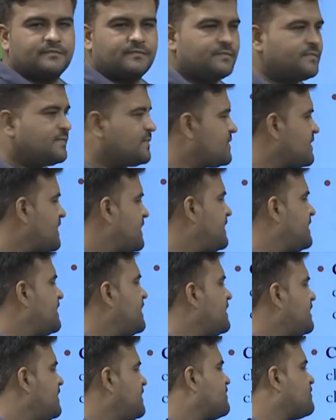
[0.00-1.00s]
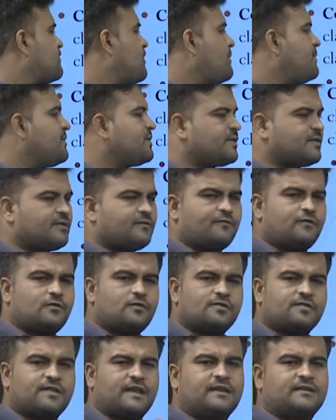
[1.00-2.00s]
Sanika reads comics is a
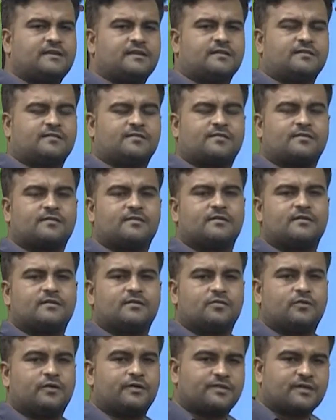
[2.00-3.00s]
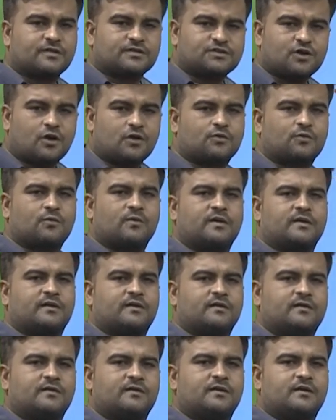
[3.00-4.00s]
full sentence, though it is a short one.
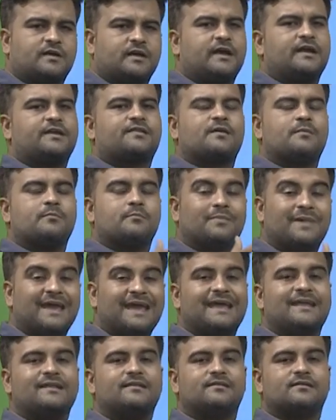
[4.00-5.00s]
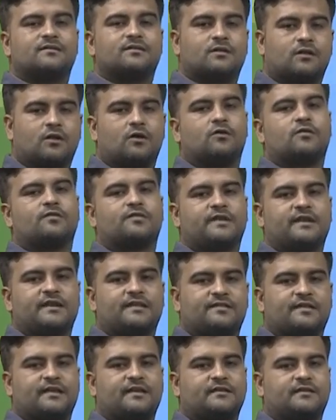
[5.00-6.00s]
It is a main clause in a
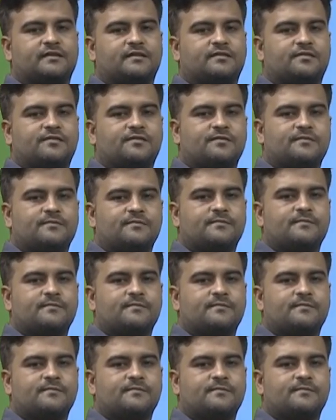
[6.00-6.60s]
sentence,